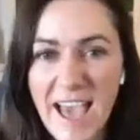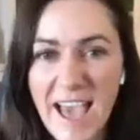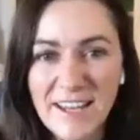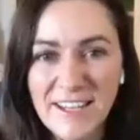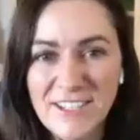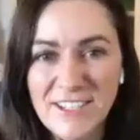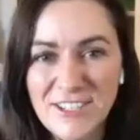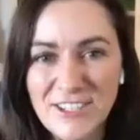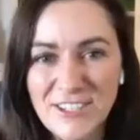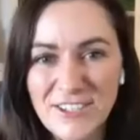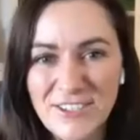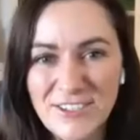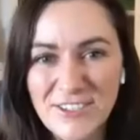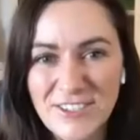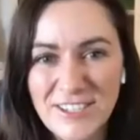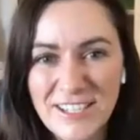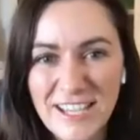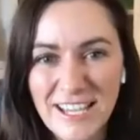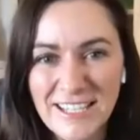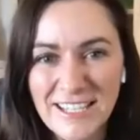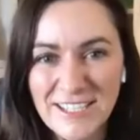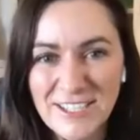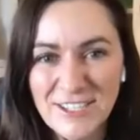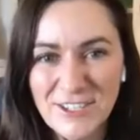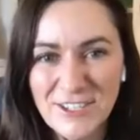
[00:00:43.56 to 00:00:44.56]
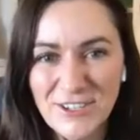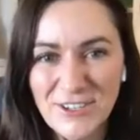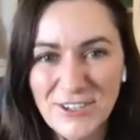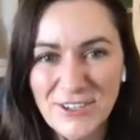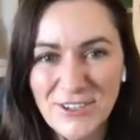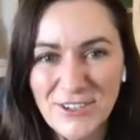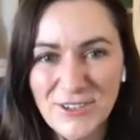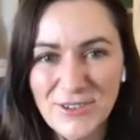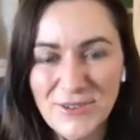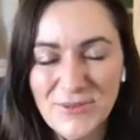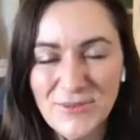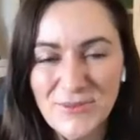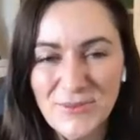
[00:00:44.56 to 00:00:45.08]
How did you get
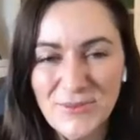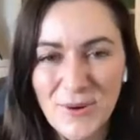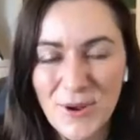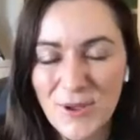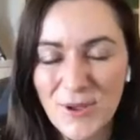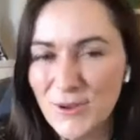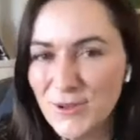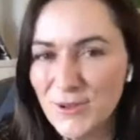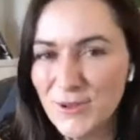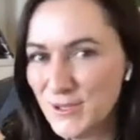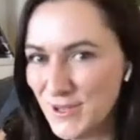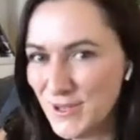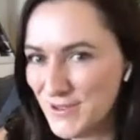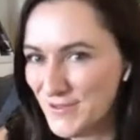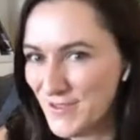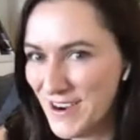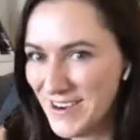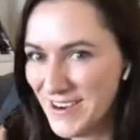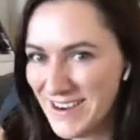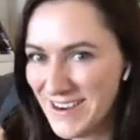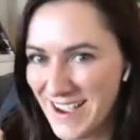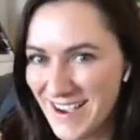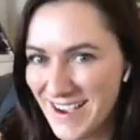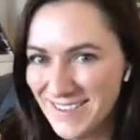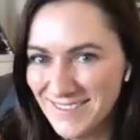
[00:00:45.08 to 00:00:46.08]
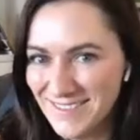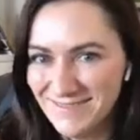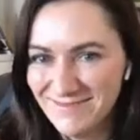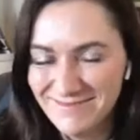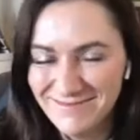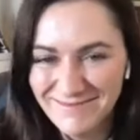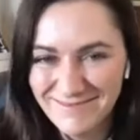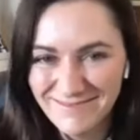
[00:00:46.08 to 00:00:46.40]
to what you're doing right now?